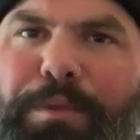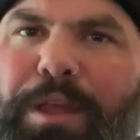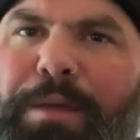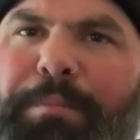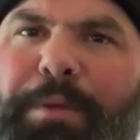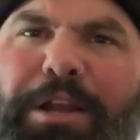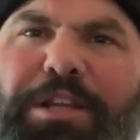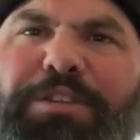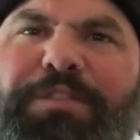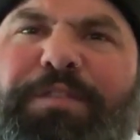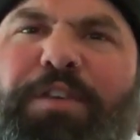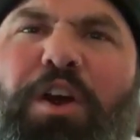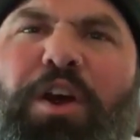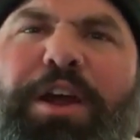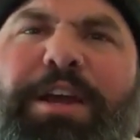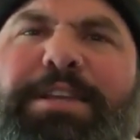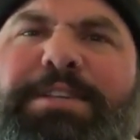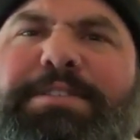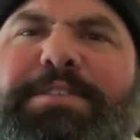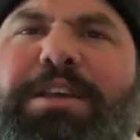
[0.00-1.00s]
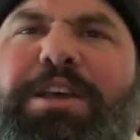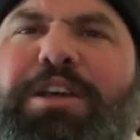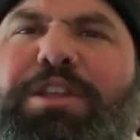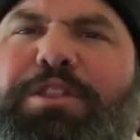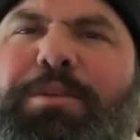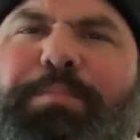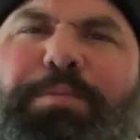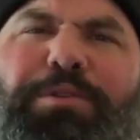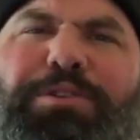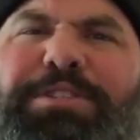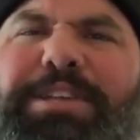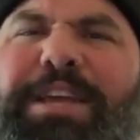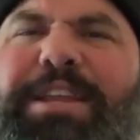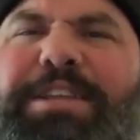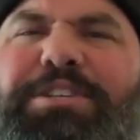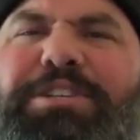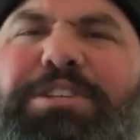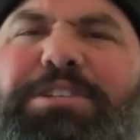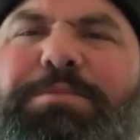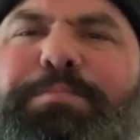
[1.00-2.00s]
But as far as the
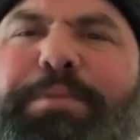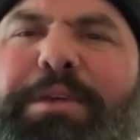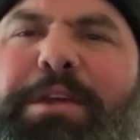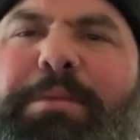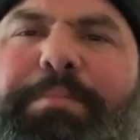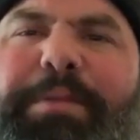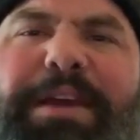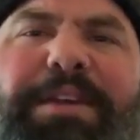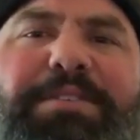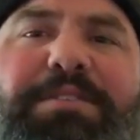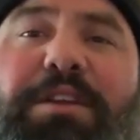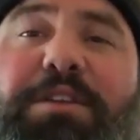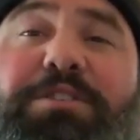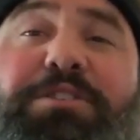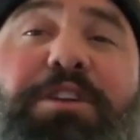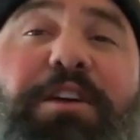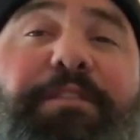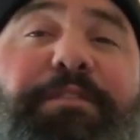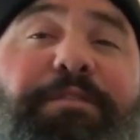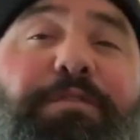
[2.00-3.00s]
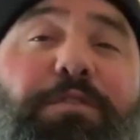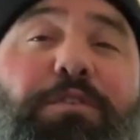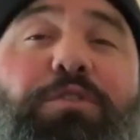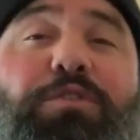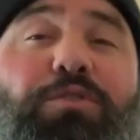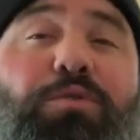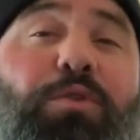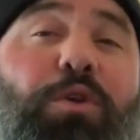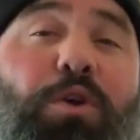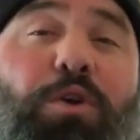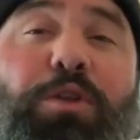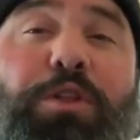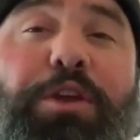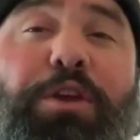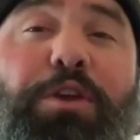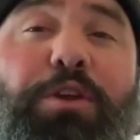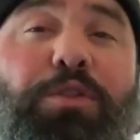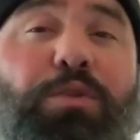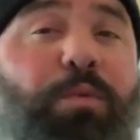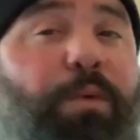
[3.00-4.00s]
percentages being based on stuff you do
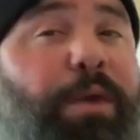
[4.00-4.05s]
earlier in the